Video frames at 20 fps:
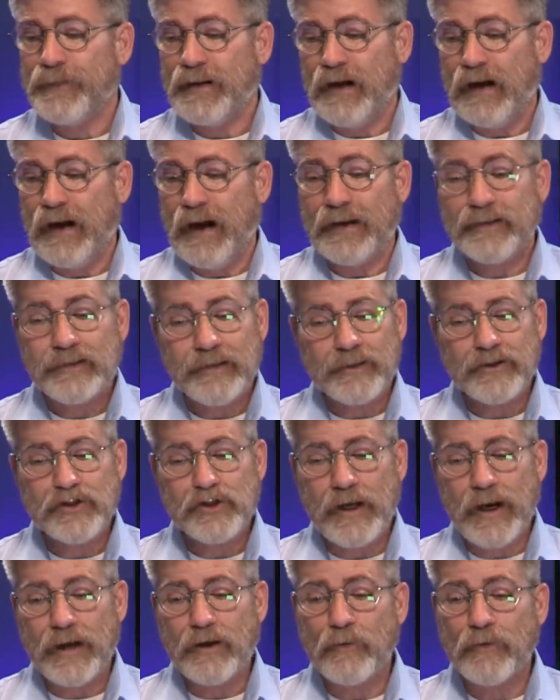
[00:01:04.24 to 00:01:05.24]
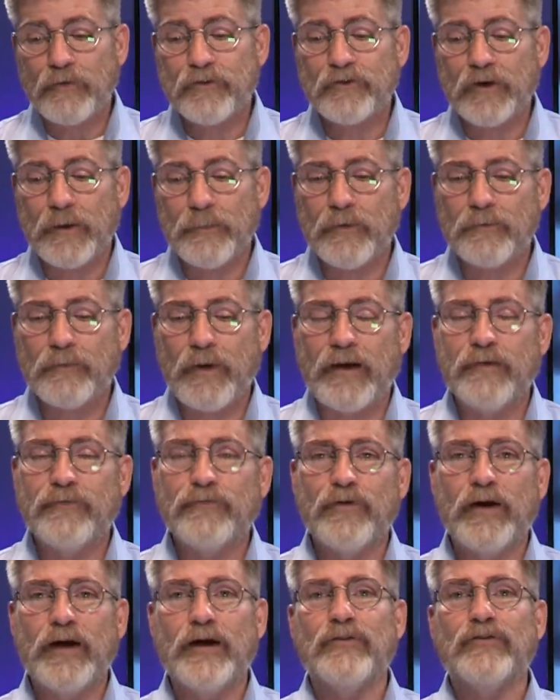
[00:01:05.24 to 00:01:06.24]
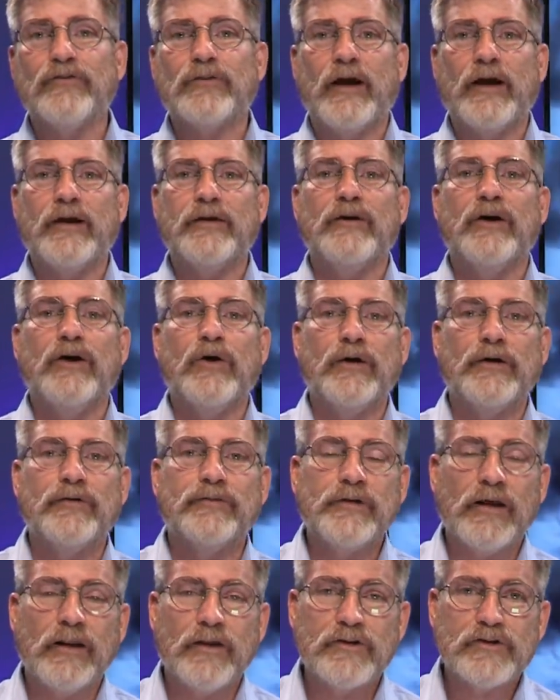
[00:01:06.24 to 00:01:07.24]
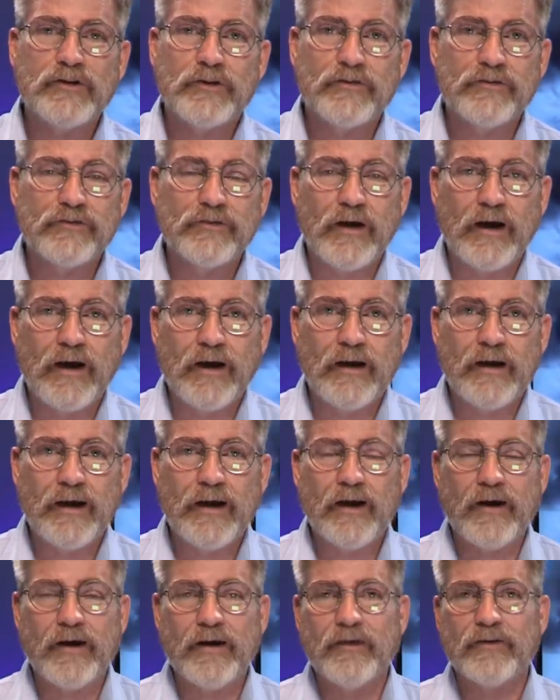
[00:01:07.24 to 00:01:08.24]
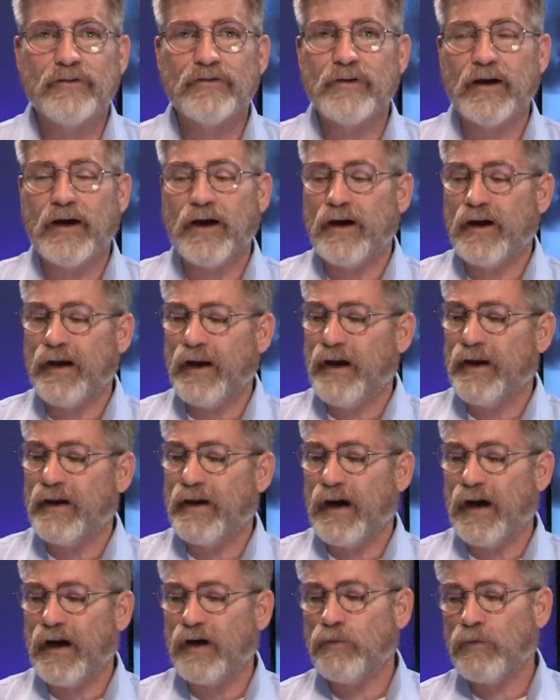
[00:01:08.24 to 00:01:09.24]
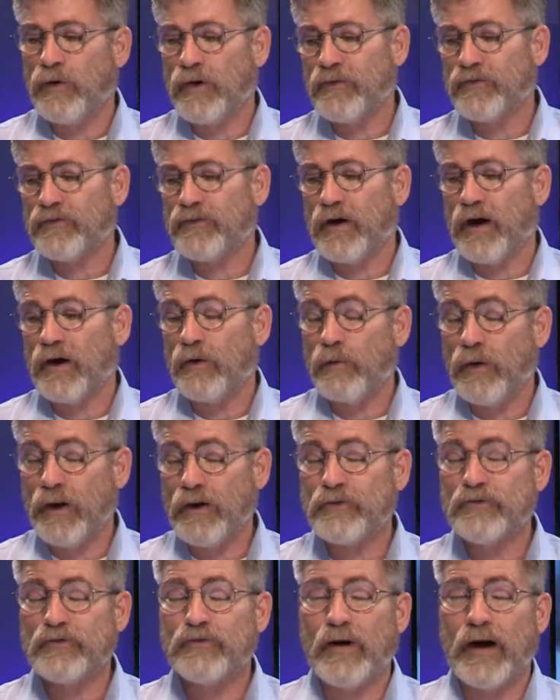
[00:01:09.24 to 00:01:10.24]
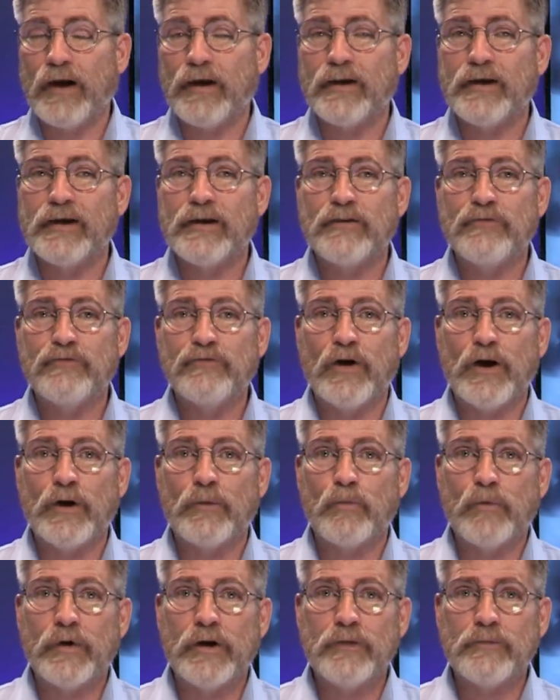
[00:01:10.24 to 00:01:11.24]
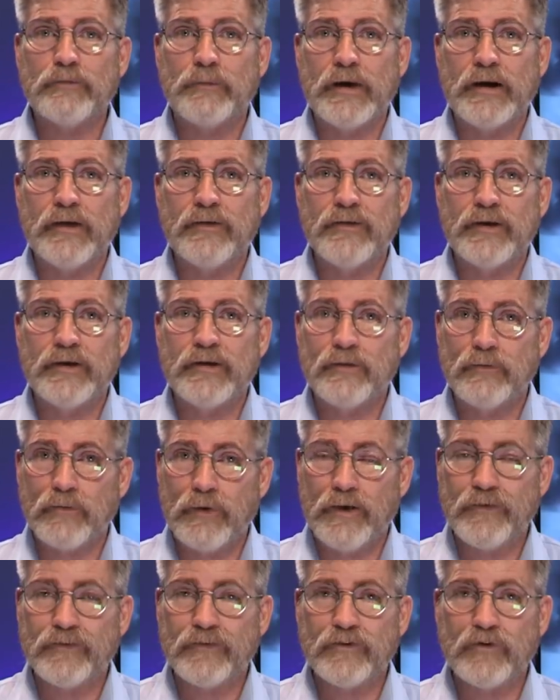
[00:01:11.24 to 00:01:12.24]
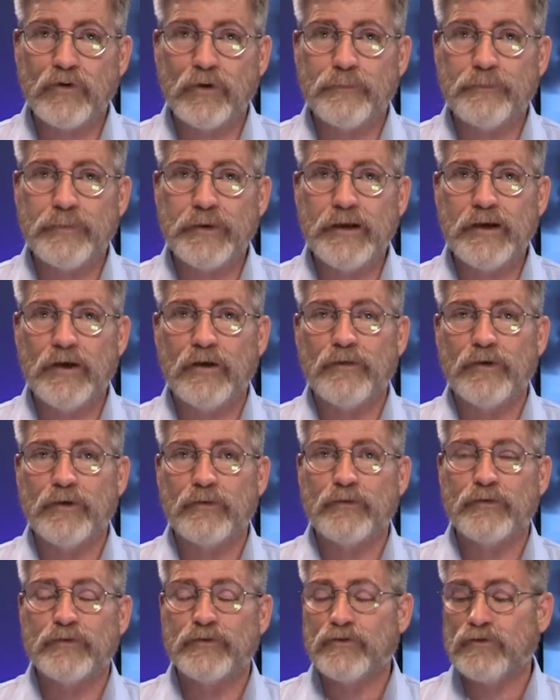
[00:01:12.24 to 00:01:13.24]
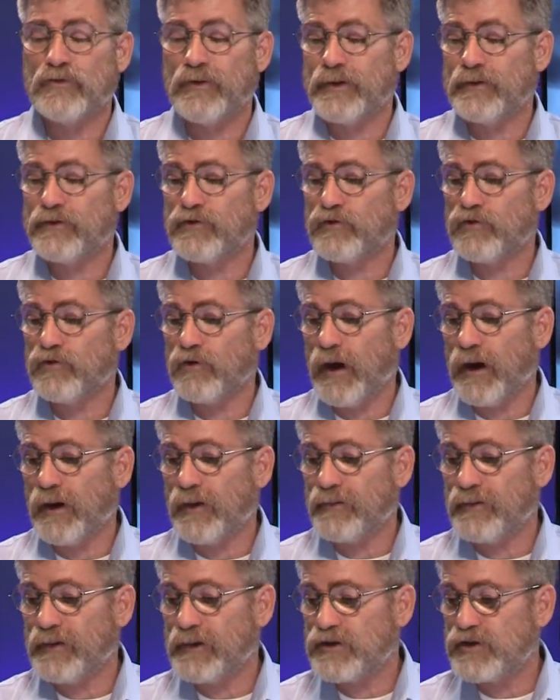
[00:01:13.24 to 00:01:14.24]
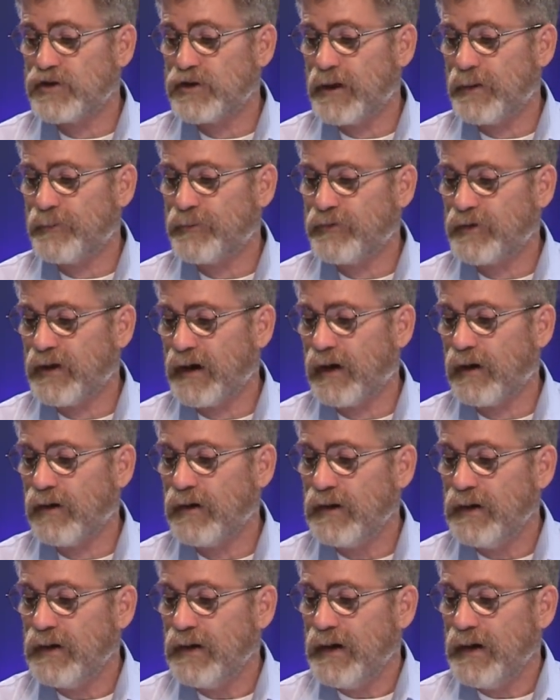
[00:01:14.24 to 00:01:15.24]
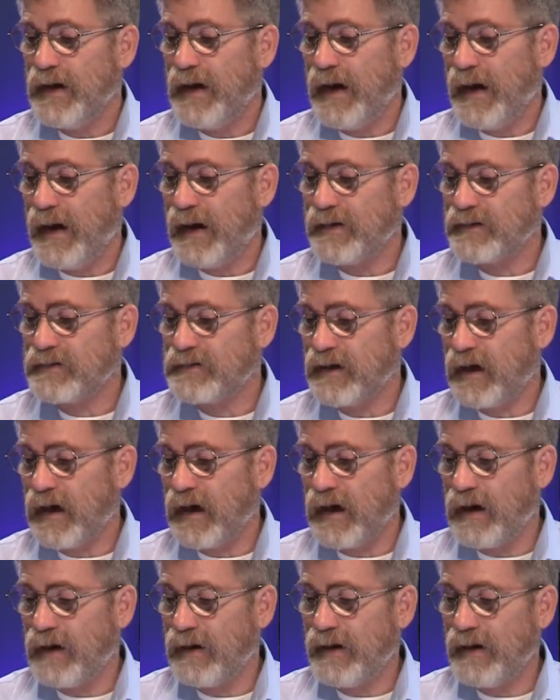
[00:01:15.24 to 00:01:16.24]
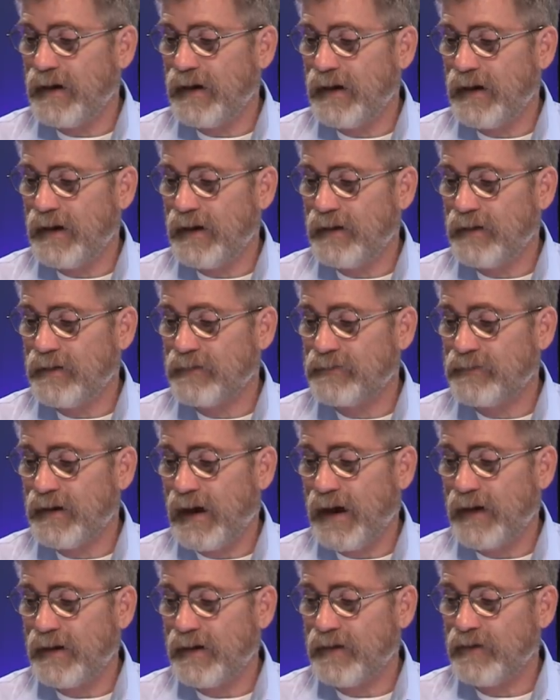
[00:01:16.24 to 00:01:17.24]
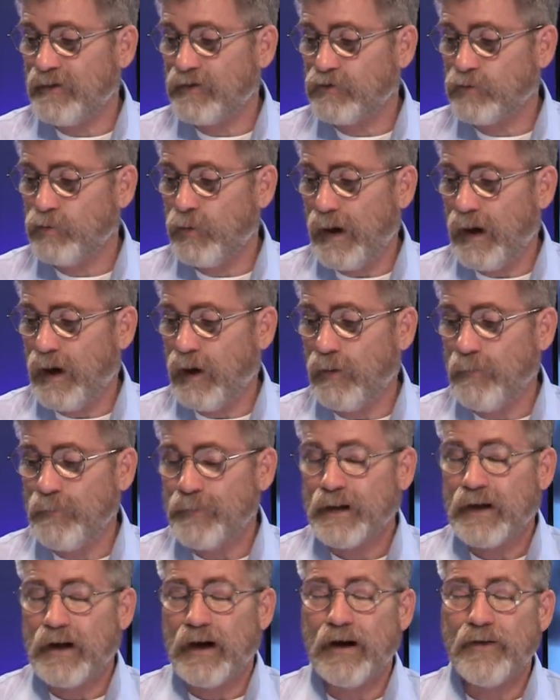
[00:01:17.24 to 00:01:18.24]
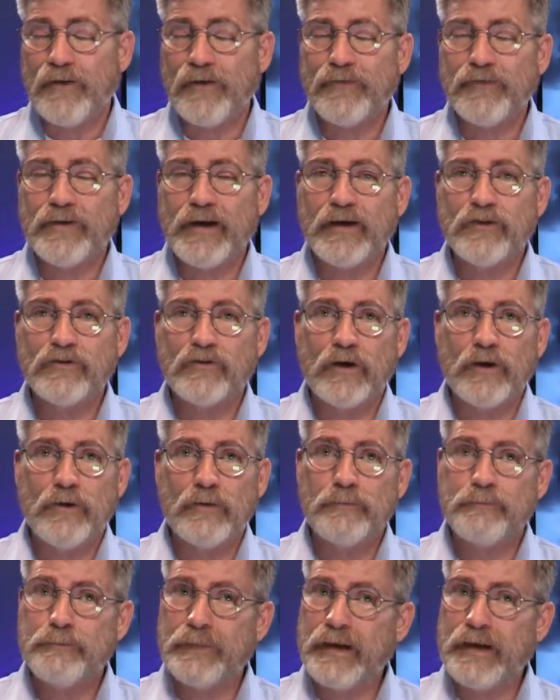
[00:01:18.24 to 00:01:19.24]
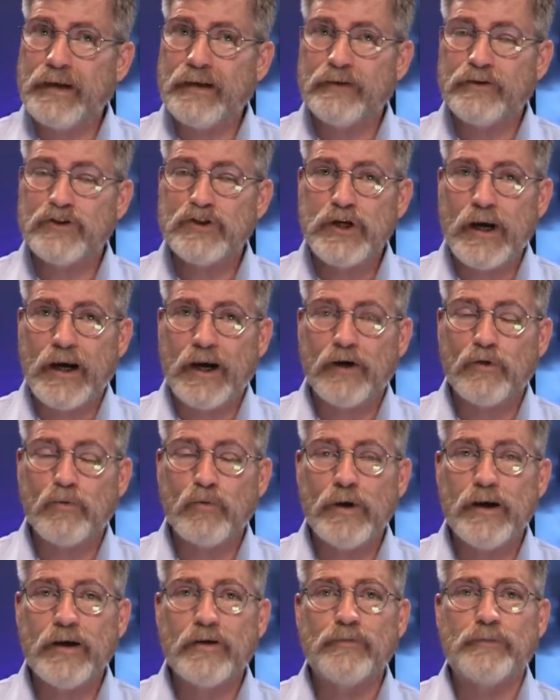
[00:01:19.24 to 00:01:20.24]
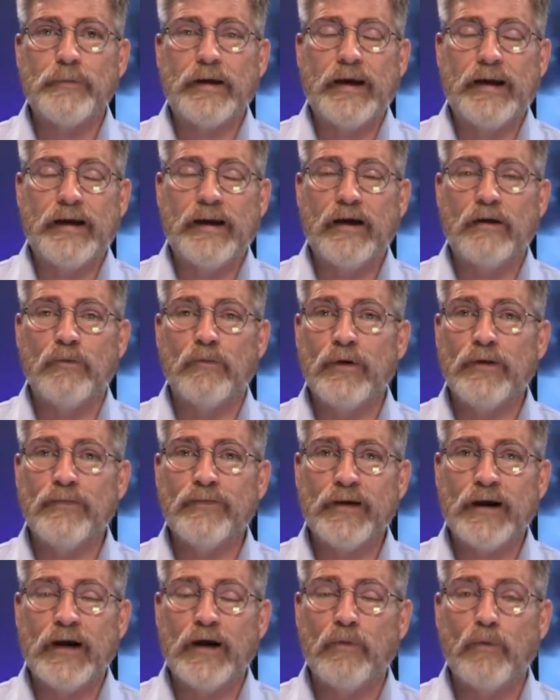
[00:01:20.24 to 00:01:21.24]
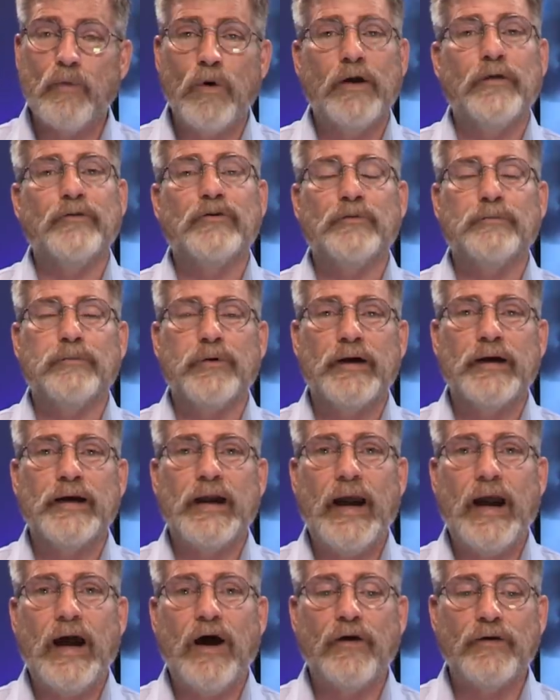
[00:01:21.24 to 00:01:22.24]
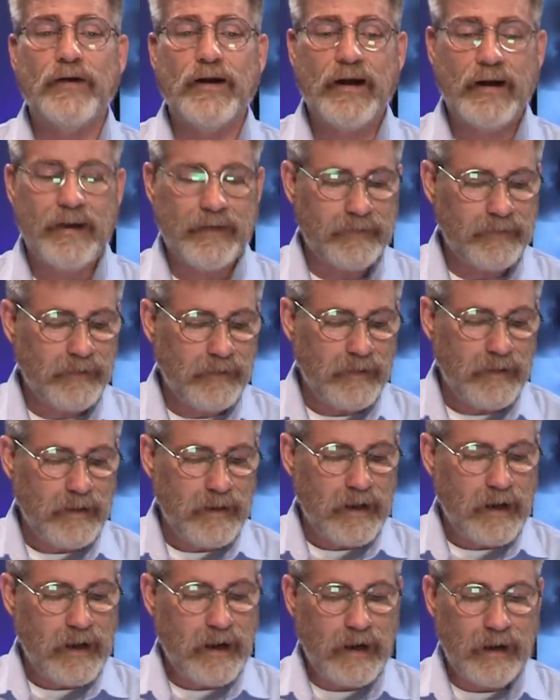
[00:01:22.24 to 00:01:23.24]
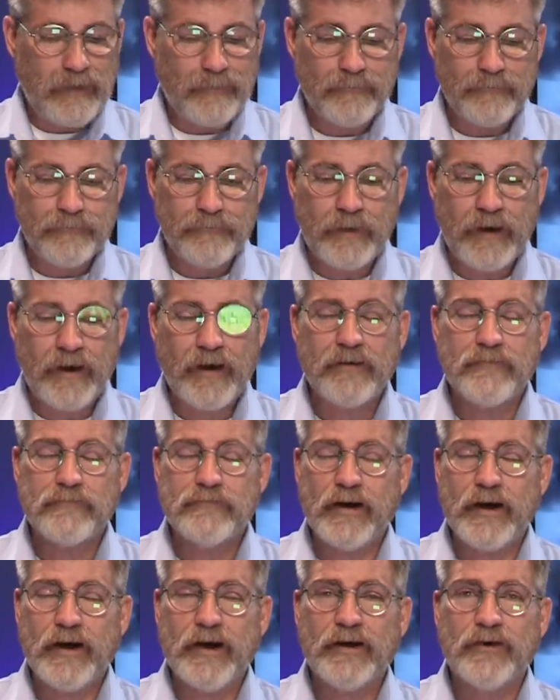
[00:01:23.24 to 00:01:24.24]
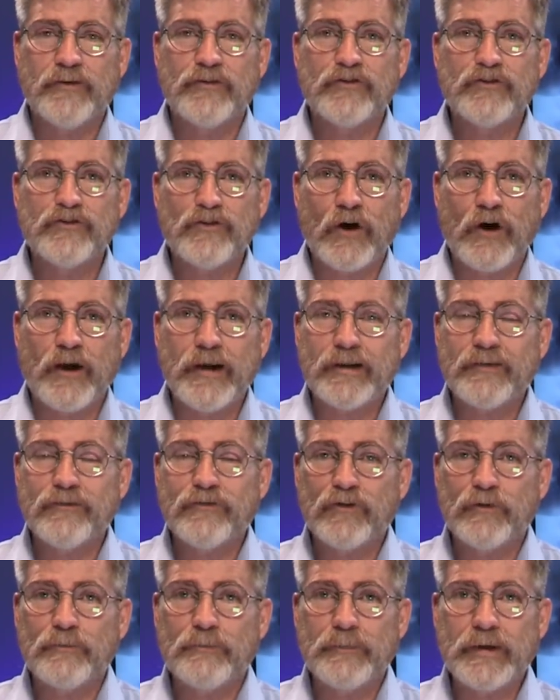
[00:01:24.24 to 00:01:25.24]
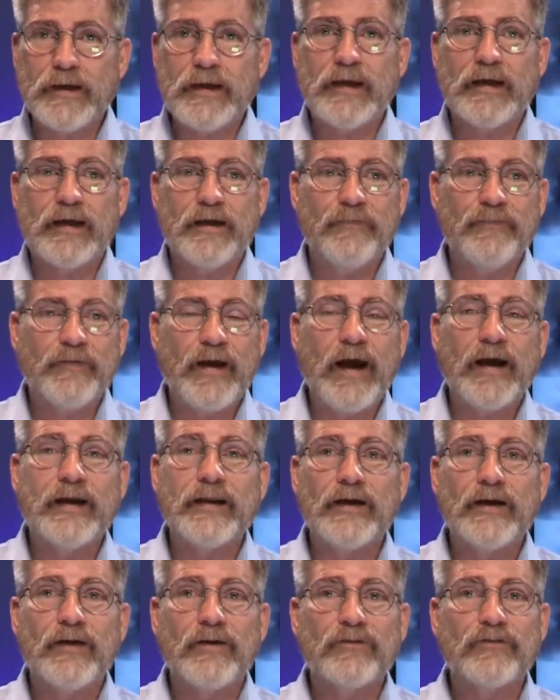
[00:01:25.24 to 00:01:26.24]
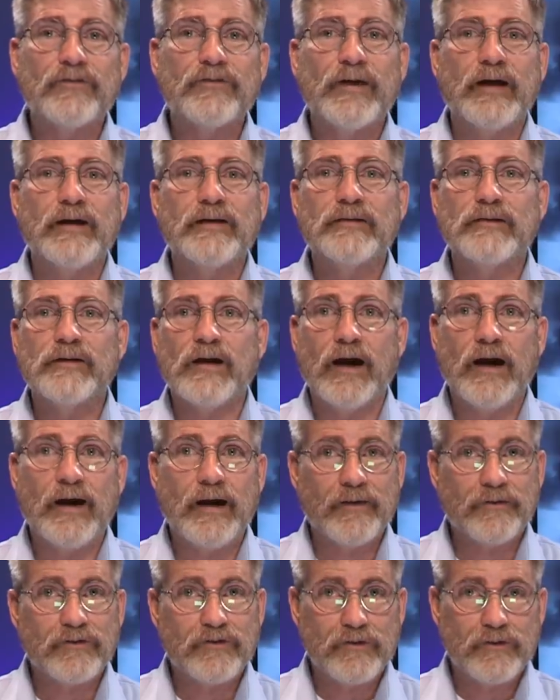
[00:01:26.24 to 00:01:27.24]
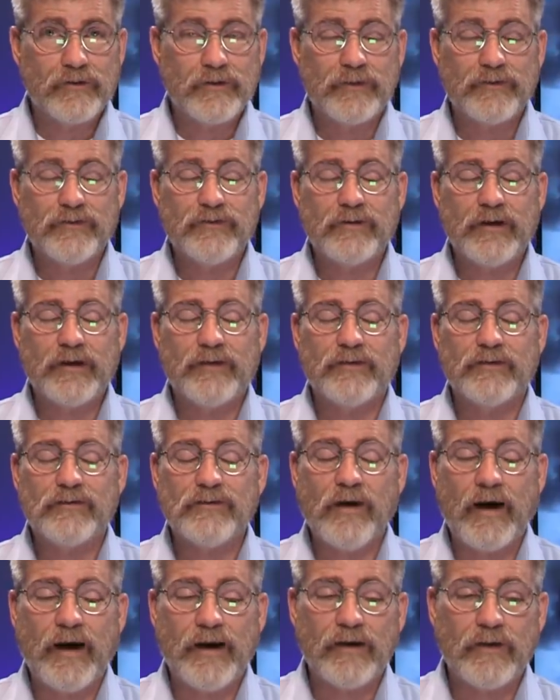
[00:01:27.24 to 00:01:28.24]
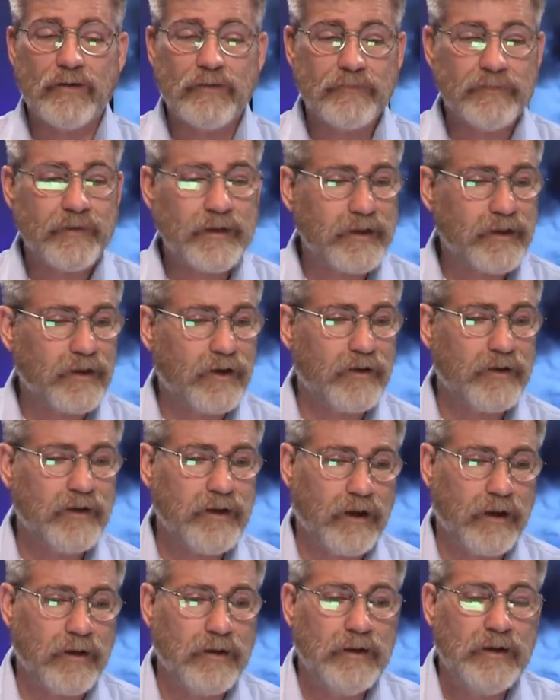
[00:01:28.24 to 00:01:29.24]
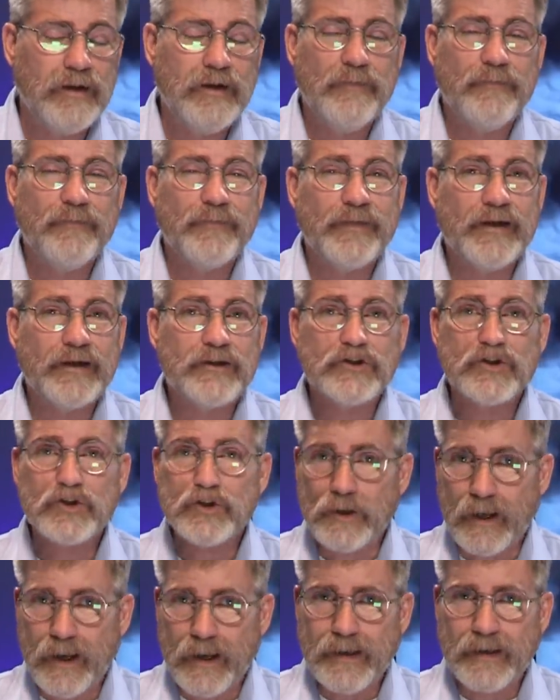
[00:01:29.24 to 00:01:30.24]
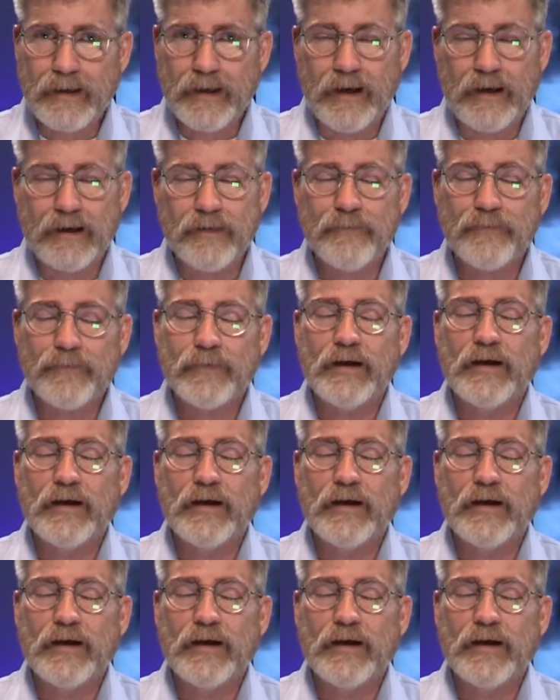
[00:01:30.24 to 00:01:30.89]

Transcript: I did check with some of my friends that I know, intelligence areas there, and I was finally confirmed with me that it was a torpedo that struck these ships here, and at that as well, other things are being shared with me. And one thing I want to bring out, and very, very concerning to me, and that is that, as you can see in the title of the video here, that China